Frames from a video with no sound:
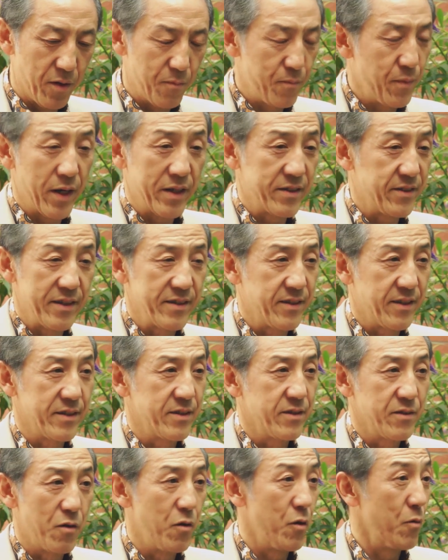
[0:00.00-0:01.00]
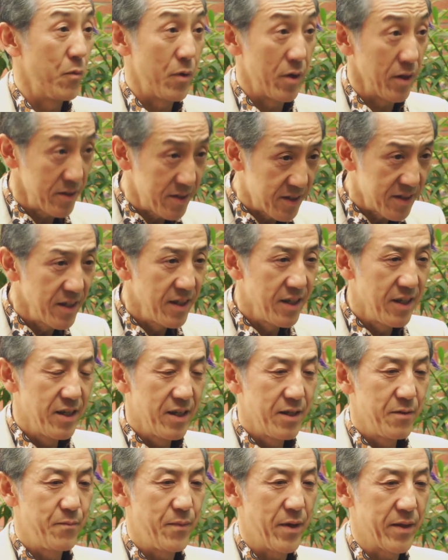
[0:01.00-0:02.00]
practices, no homeworks,
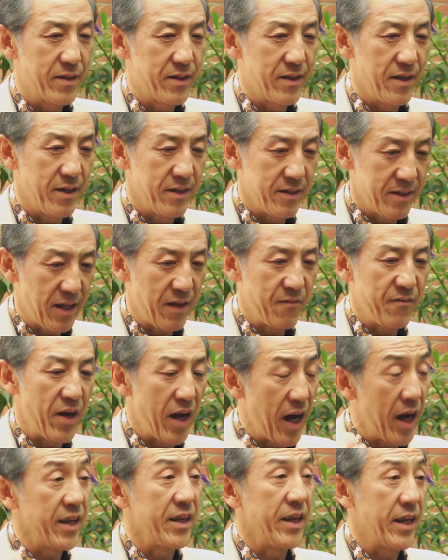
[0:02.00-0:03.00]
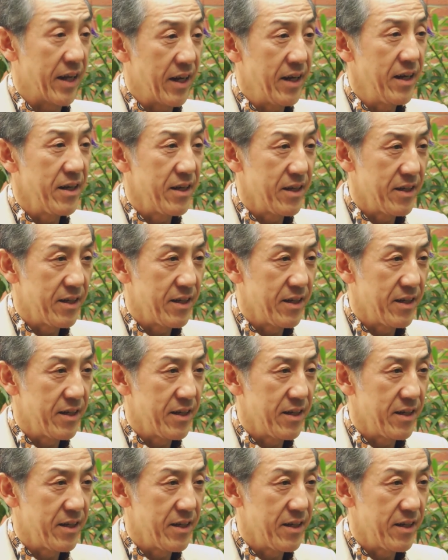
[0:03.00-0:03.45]
but they have an idea,